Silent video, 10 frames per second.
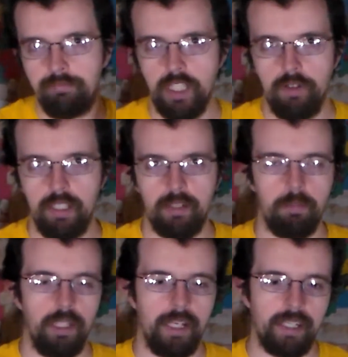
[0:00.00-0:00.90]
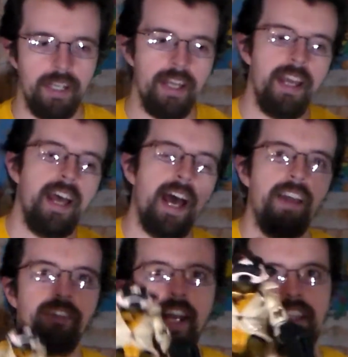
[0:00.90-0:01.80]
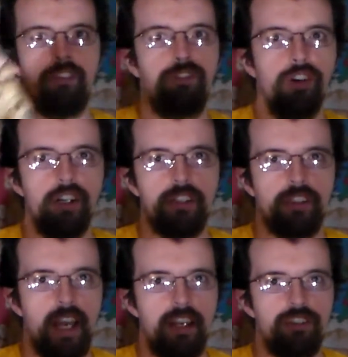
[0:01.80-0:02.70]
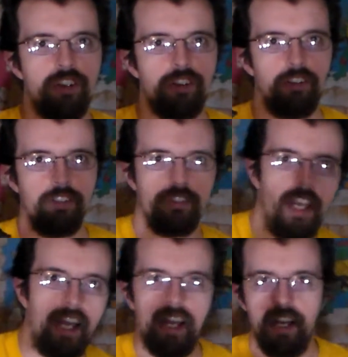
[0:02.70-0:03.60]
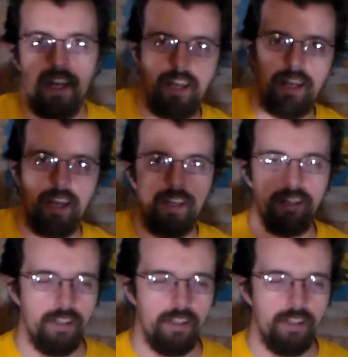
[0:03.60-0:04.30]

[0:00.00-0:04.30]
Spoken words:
That way they can be like, I've got the four disguised turtles, ha ha ha.